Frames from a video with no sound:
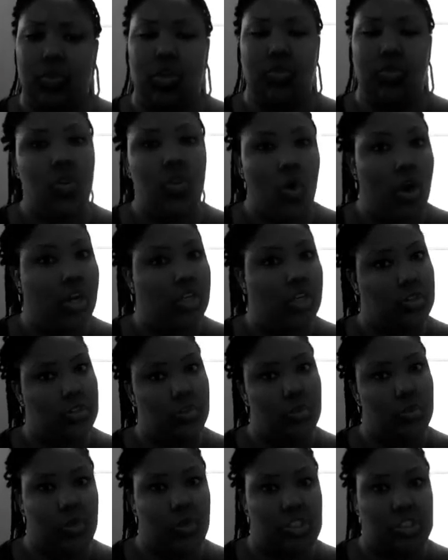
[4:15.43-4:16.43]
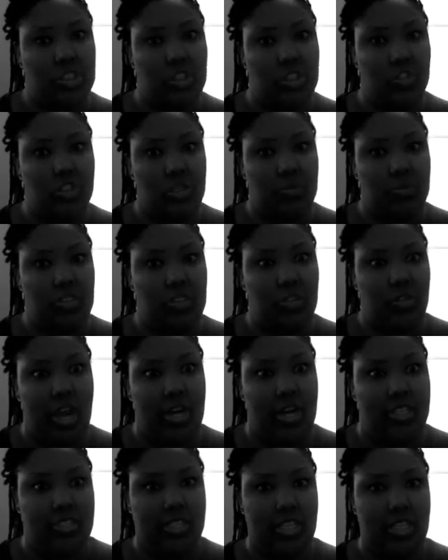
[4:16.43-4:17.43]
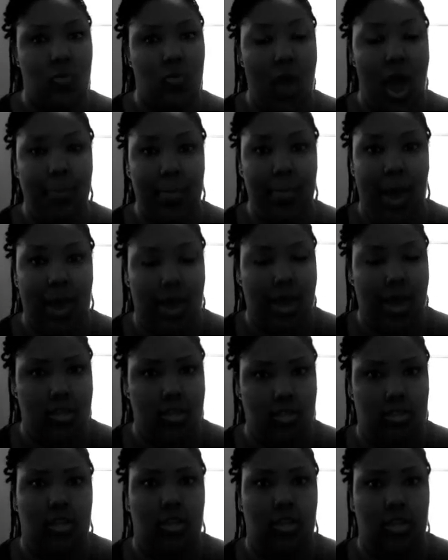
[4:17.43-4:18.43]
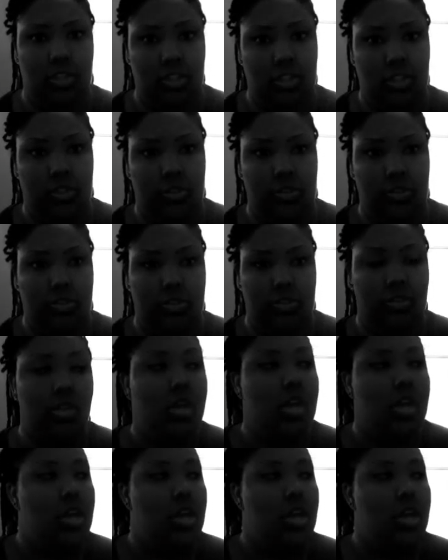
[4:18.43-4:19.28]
If you are a true Christian, you should be trying to see why my ass ain't in church.